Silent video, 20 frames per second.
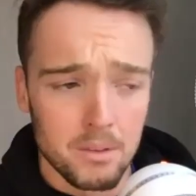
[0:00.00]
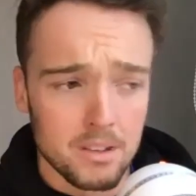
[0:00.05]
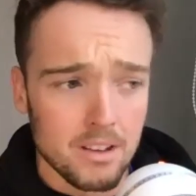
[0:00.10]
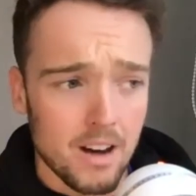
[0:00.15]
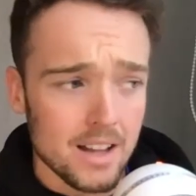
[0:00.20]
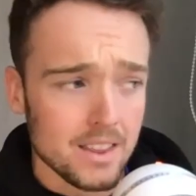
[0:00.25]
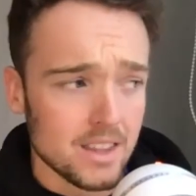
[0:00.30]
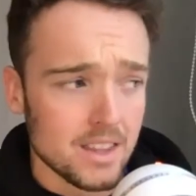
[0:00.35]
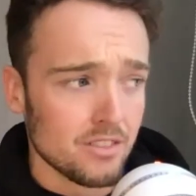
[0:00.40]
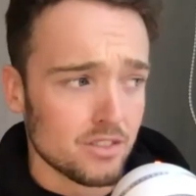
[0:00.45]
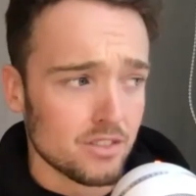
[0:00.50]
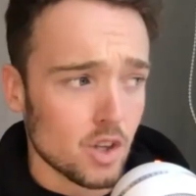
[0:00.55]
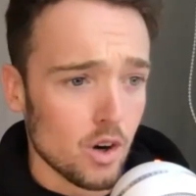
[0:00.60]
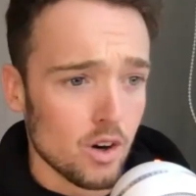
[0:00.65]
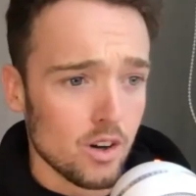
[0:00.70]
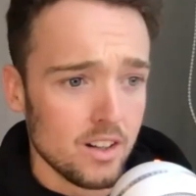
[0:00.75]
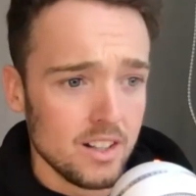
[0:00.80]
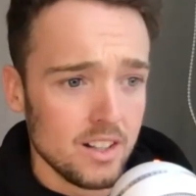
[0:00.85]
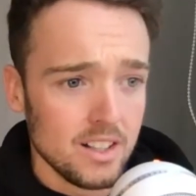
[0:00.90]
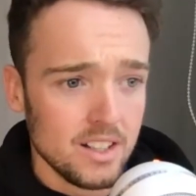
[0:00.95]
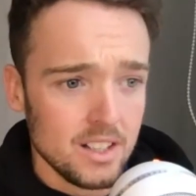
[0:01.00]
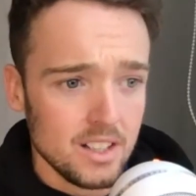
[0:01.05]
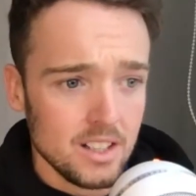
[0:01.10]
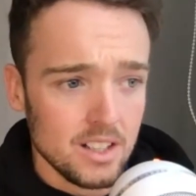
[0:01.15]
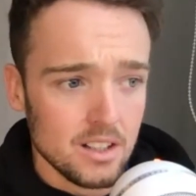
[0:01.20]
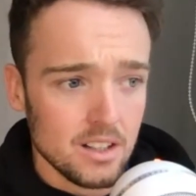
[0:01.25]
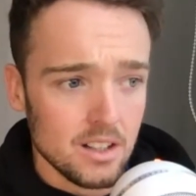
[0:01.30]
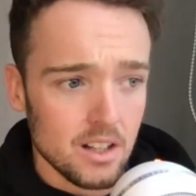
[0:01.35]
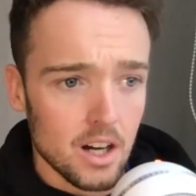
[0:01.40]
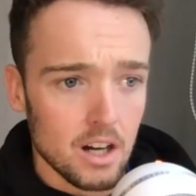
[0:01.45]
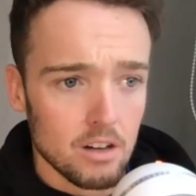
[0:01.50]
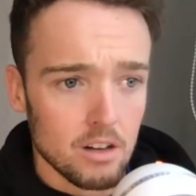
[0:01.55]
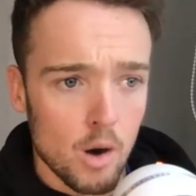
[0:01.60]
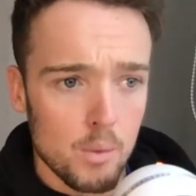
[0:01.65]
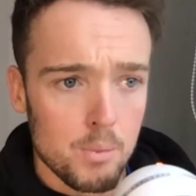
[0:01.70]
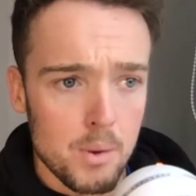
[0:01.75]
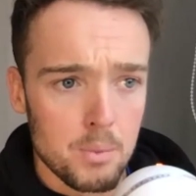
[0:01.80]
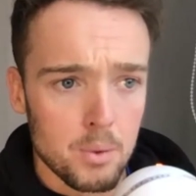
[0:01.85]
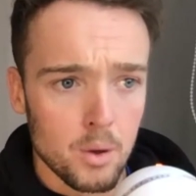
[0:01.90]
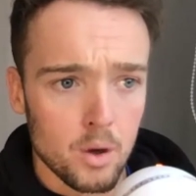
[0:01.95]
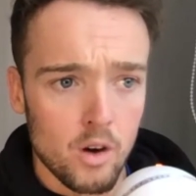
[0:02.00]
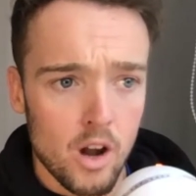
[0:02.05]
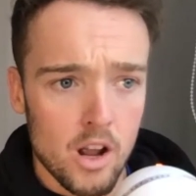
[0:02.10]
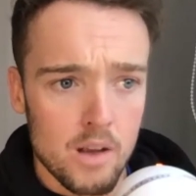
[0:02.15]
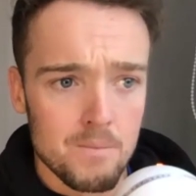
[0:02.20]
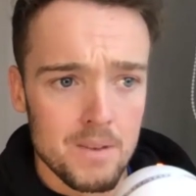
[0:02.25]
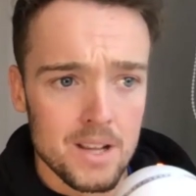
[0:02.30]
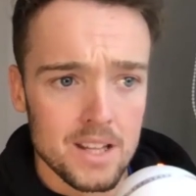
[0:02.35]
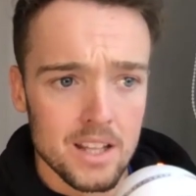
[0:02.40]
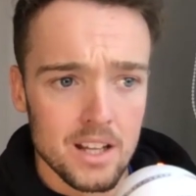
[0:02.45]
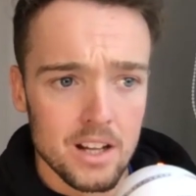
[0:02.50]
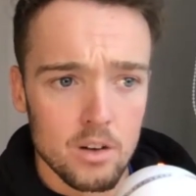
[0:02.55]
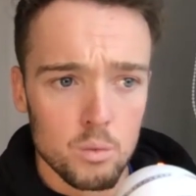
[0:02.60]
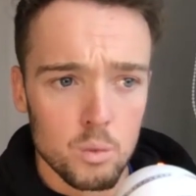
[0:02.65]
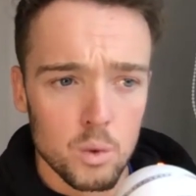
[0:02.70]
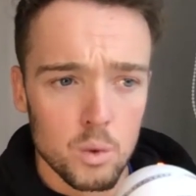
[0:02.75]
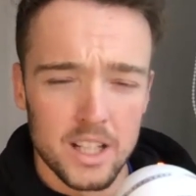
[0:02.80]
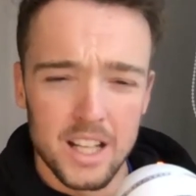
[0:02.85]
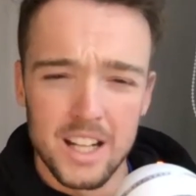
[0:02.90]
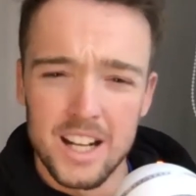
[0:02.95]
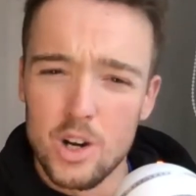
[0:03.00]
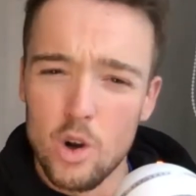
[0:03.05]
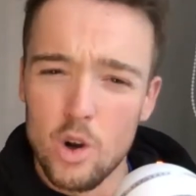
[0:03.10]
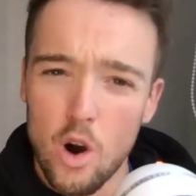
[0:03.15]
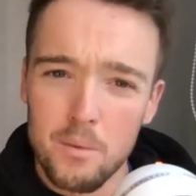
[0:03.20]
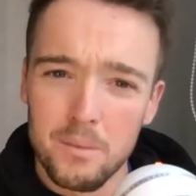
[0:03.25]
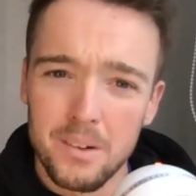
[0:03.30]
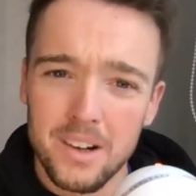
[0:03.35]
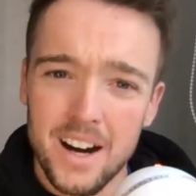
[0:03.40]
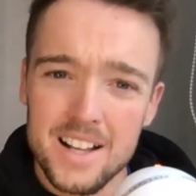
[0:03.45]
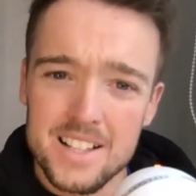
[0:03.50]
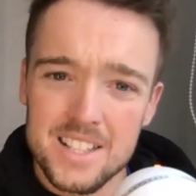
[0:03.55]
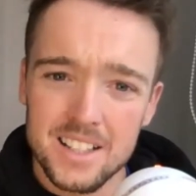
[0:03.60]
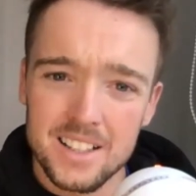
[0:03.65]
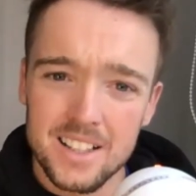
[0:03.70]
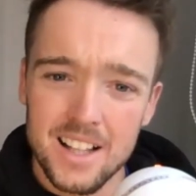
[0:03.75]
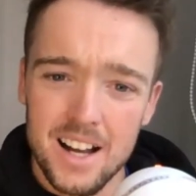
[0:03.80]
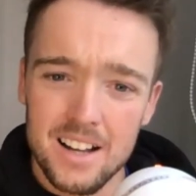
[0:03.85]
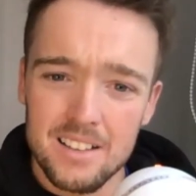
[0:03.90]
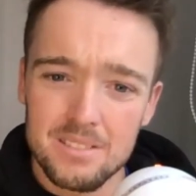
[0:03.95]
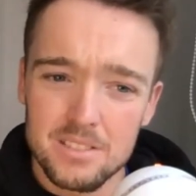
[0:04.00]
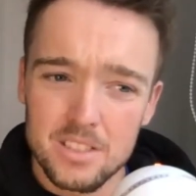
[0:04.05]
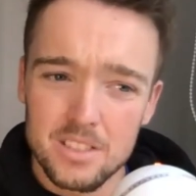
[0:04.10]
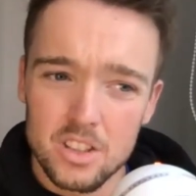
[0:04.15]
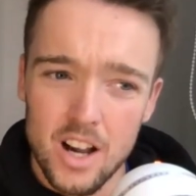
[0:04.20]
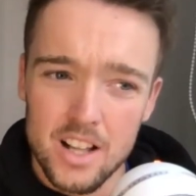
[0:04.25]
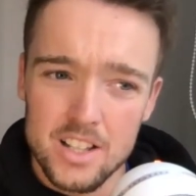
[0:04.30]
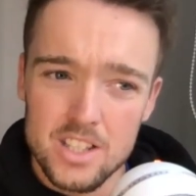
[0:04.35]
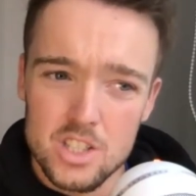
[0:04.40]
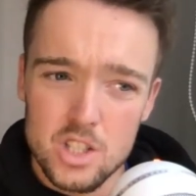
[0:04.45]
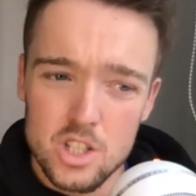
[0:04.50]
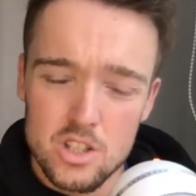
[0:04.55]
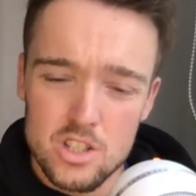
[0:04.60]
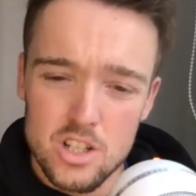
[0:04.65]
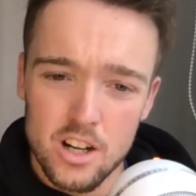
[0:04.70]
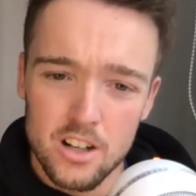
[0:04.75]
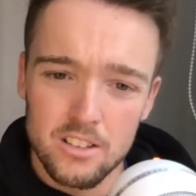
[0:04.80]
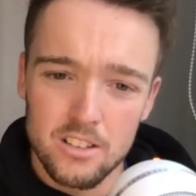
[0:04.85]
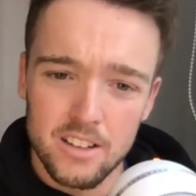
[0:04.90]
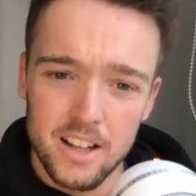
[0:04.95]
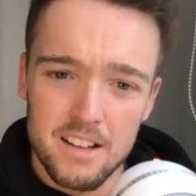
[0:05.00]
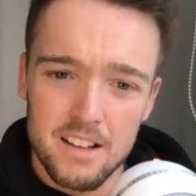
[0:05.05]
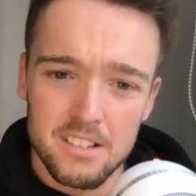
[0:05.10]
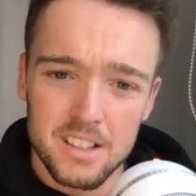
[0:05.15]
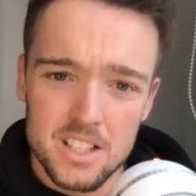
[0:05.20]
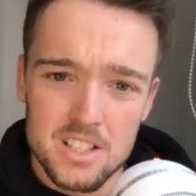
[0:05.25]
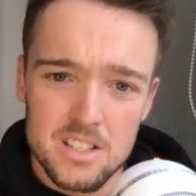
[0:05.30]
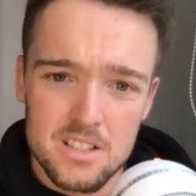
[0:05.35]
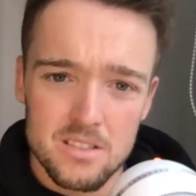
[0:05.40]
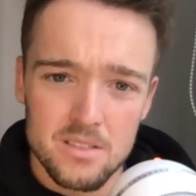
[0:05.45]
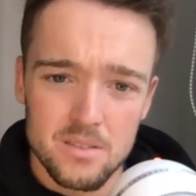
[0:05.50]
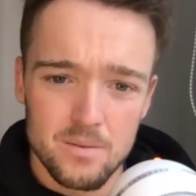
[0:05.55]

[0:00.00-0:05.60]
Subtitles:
glad that I've got a lot of people around me that we're kind of normalizing that gratitude journaling, Alex.